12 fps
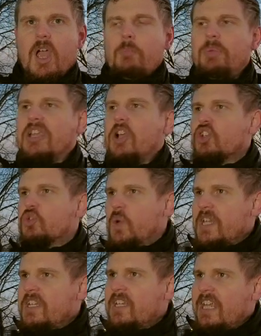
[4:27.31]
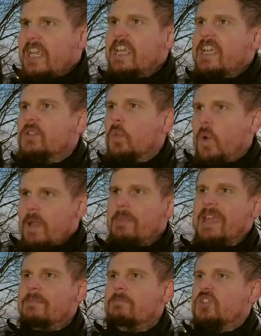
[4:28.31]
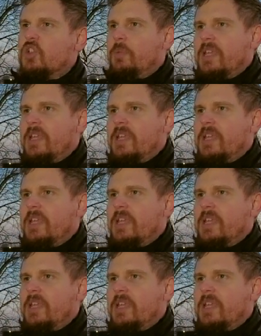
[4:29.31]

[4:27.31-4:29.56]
because we need women to